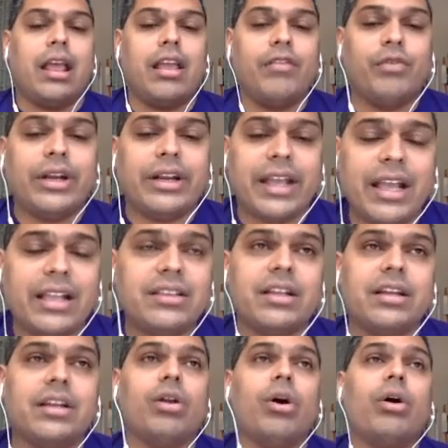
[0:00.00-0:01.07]
If we take the
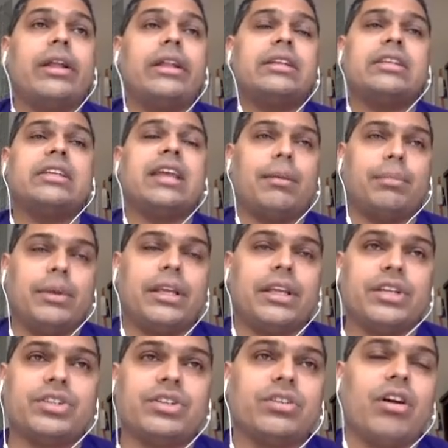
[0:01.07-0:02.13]
loyalty
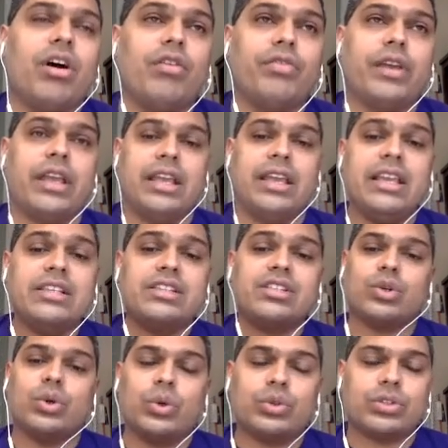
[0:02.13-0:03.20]
application of a
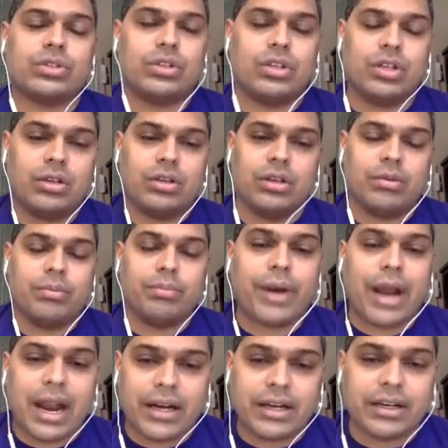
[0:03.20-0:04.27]
East Coast
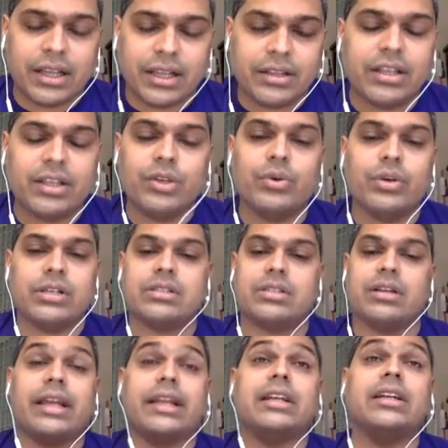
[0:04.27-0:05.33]
brand in the
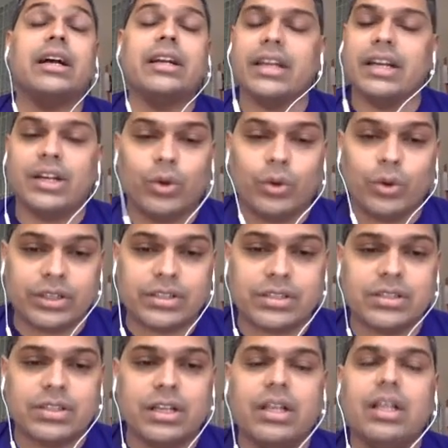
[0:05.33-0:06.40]
US like Dunkin
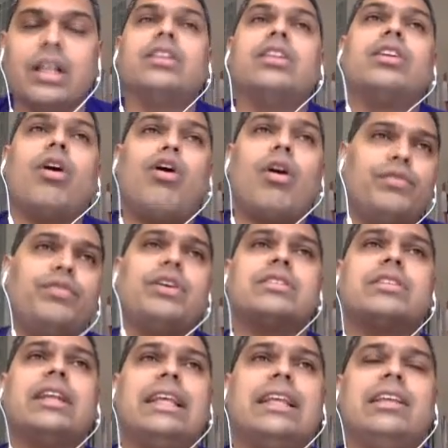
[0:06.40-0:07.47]
Donuts, then
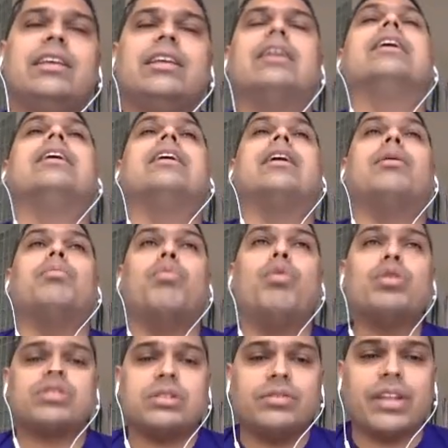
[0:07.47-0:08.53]
obviously
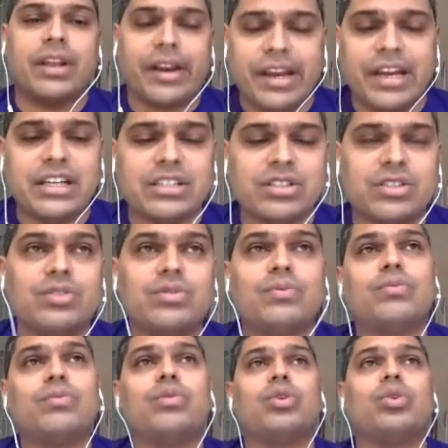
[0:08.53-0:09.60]
most of the reads
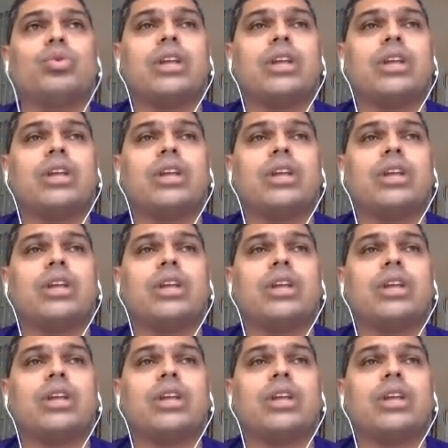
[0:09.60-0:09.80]
to